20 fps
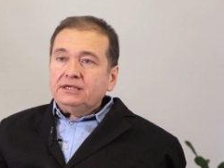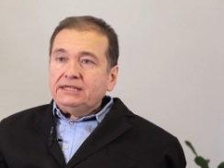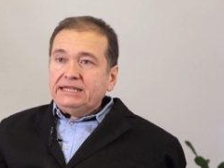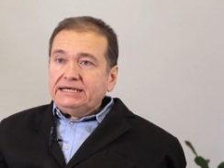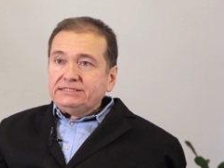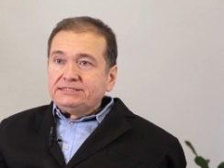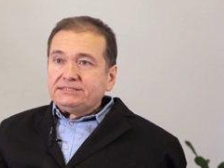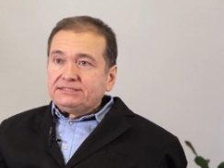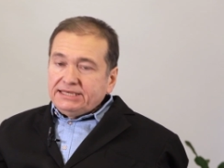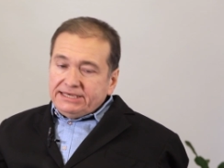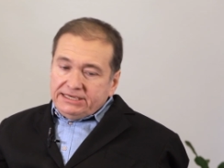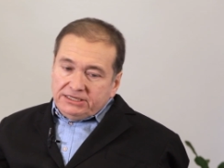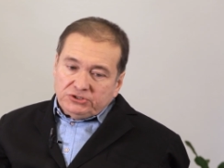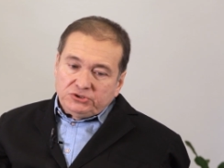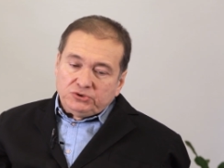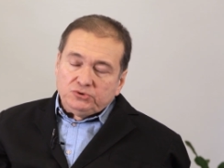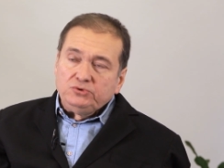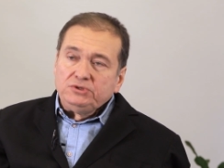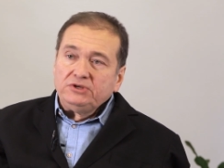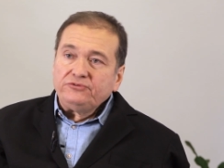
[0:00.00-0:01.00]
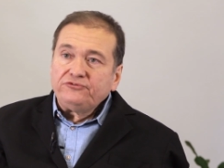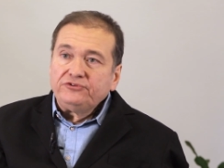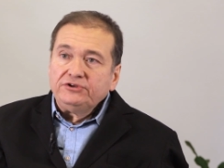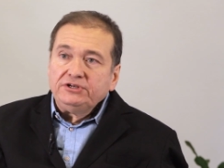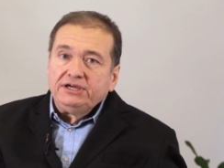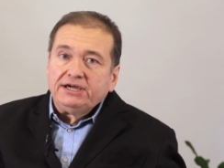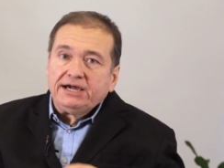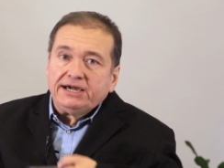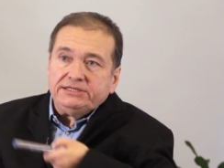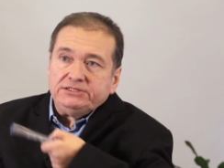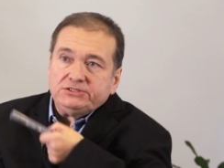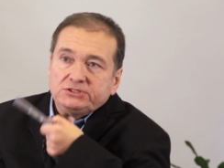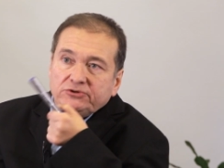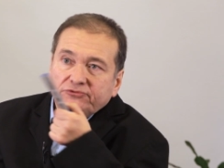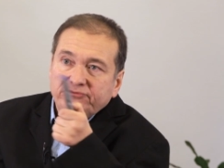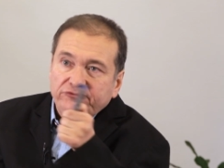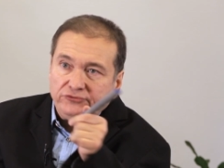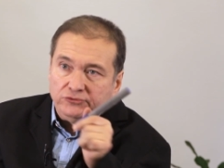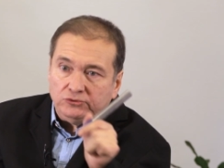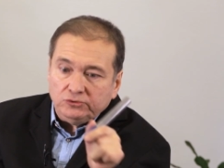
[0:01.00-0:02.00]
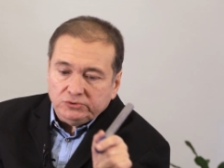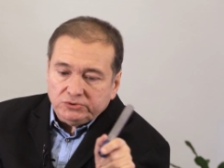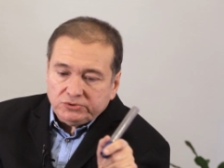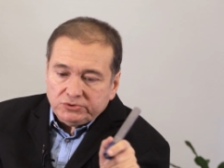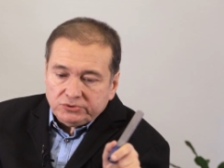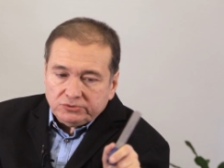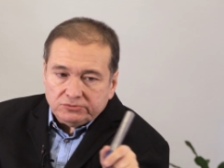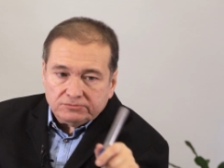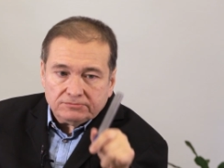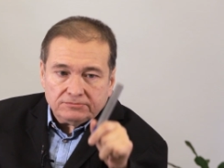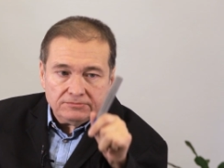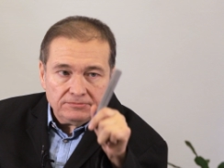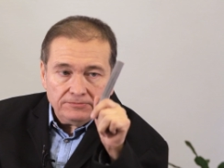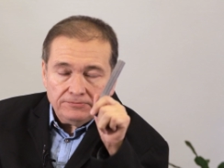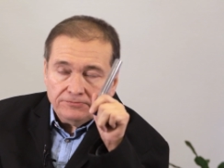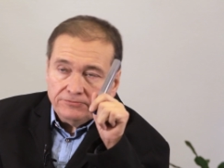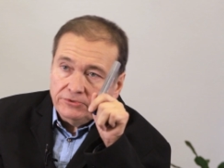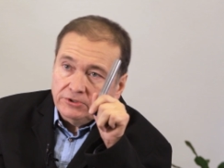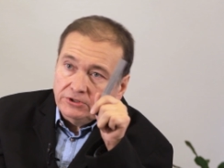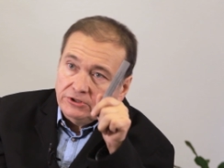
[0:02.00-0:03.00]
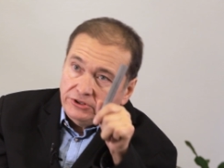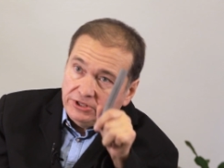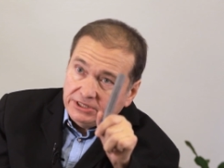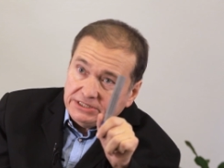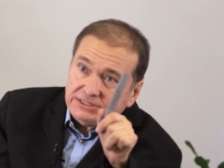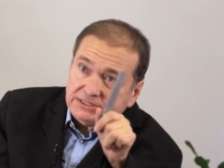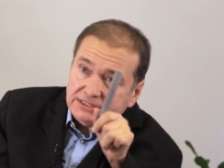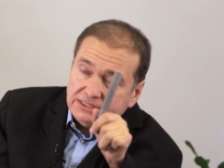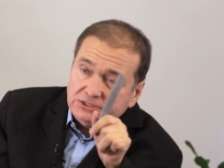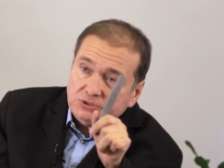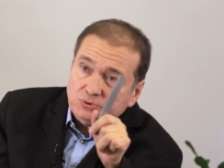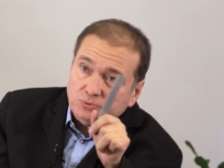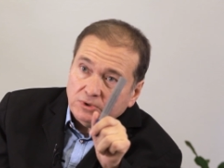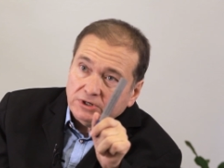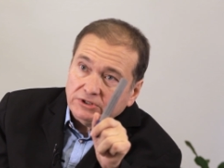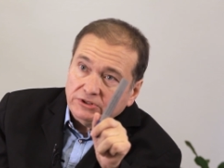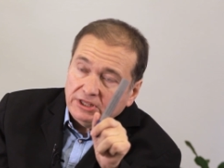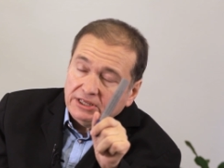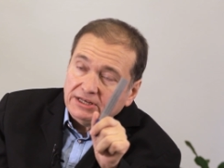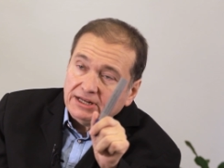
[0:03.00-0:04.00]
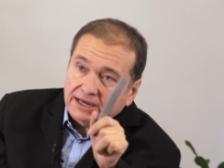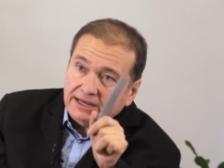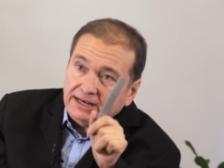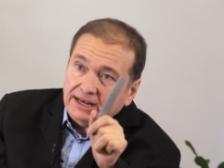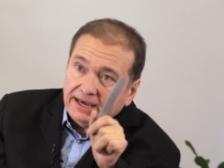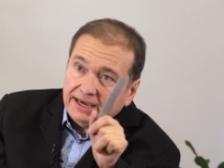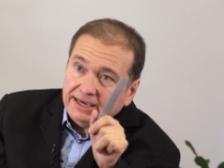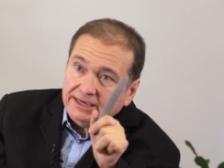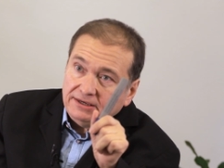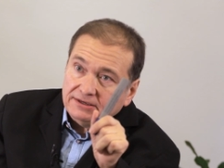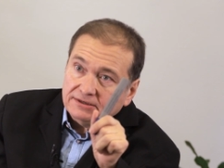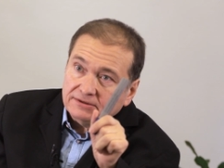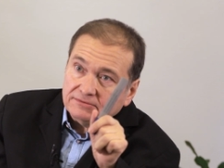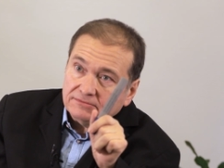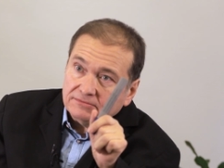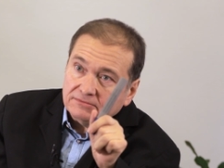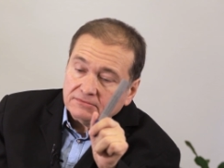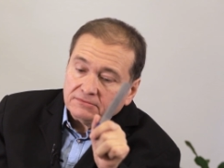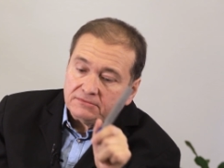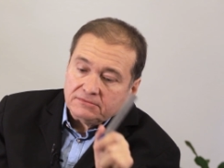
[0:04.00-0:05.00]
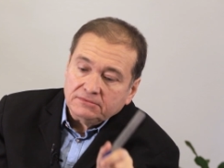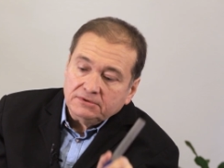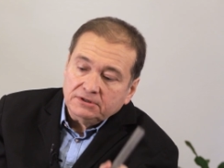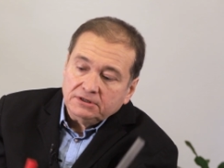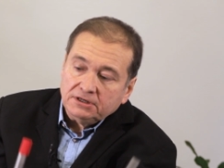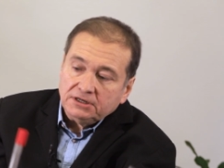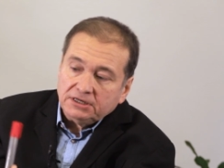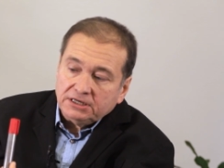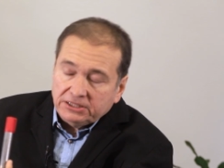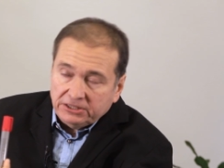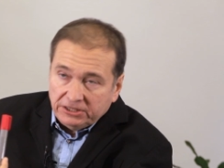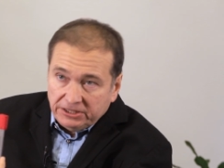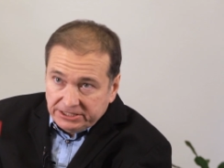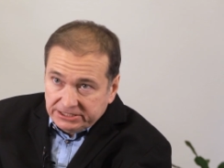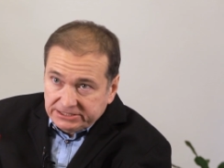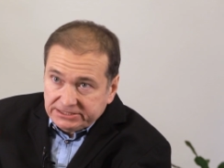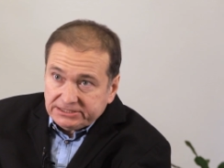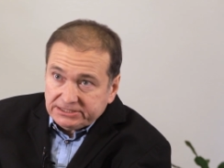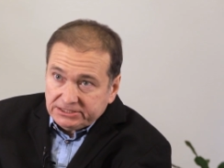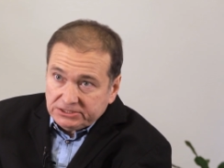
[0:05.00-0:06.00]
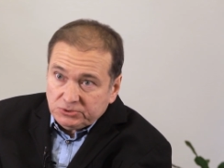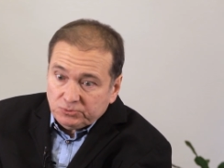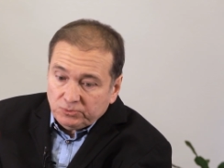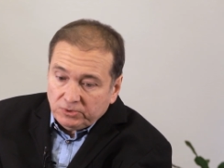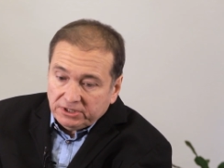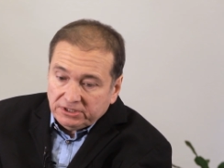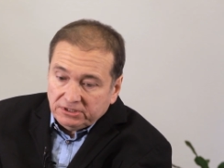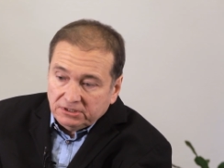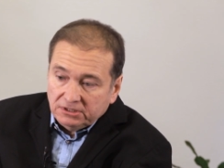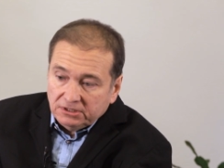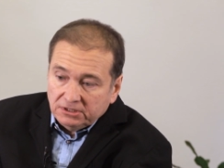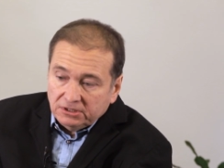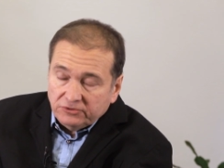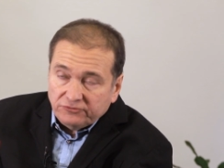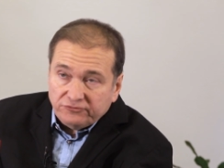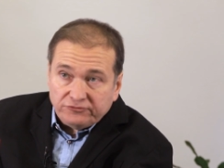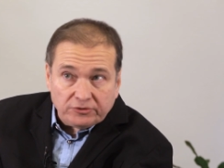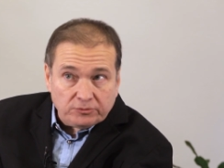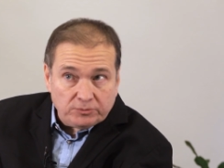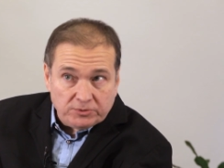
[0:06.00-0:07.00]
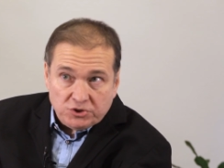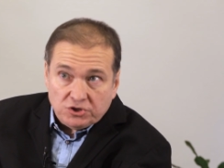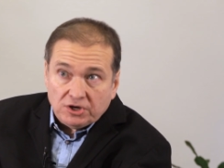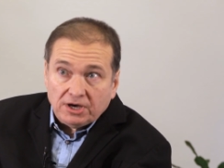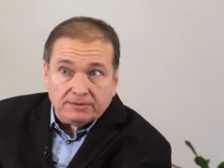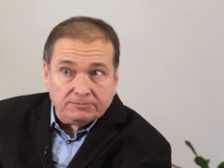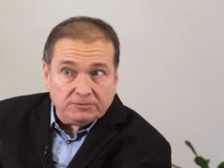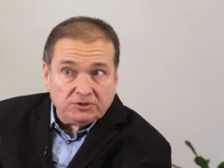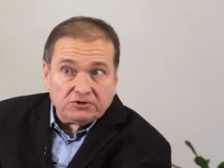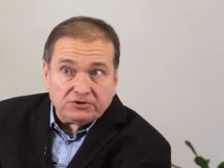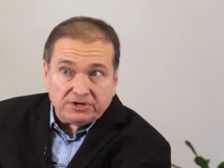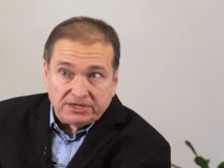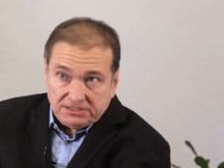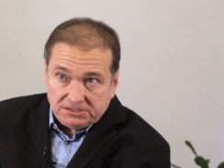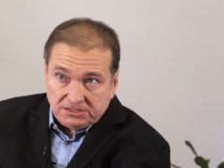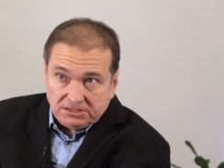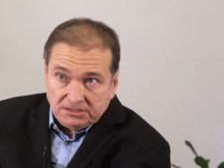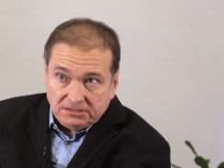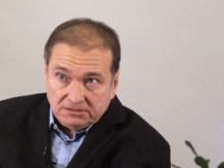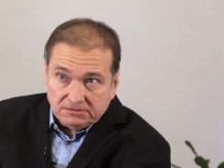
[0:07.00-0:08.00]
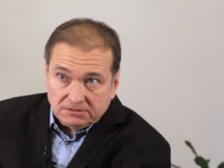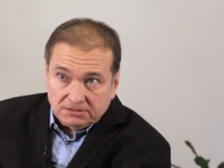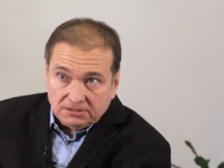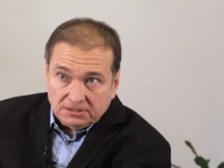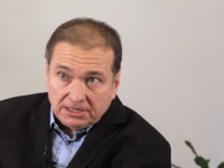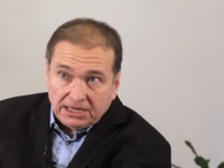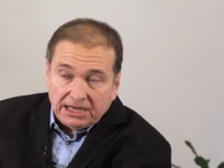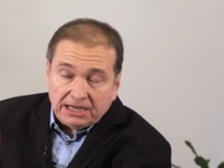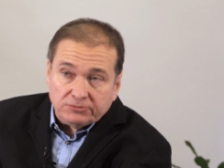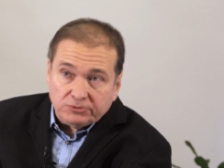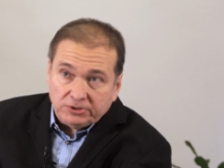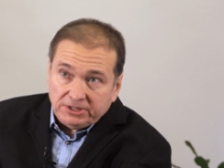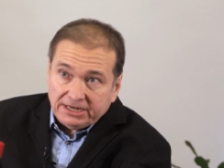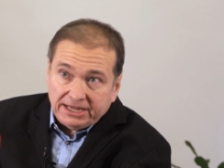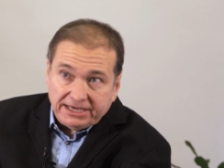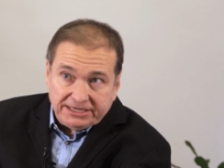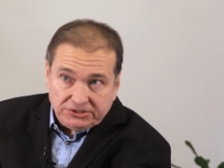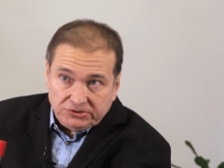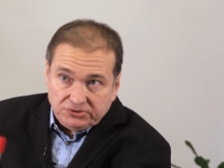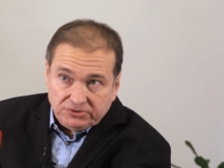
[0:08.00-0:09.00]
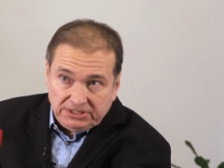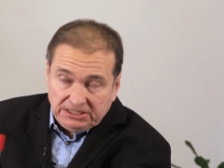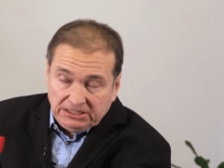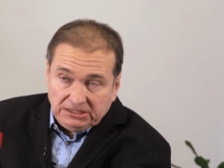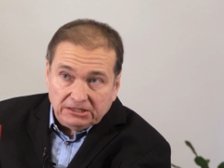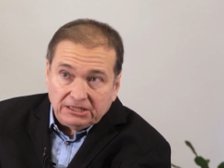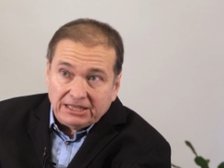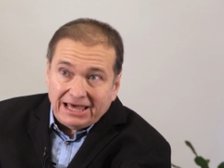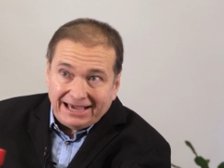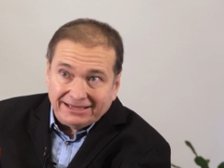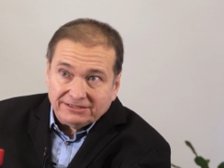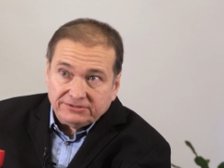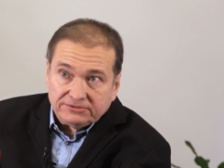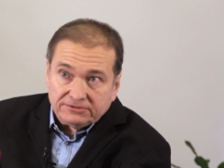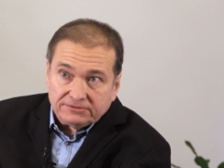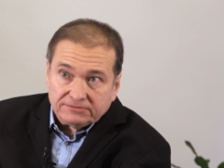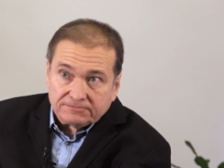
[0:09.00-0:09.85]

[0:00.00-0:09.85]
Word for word: let's take two different kinds of foods. This is one that I like, and this is one for which I'm crazy. I would like to eat that.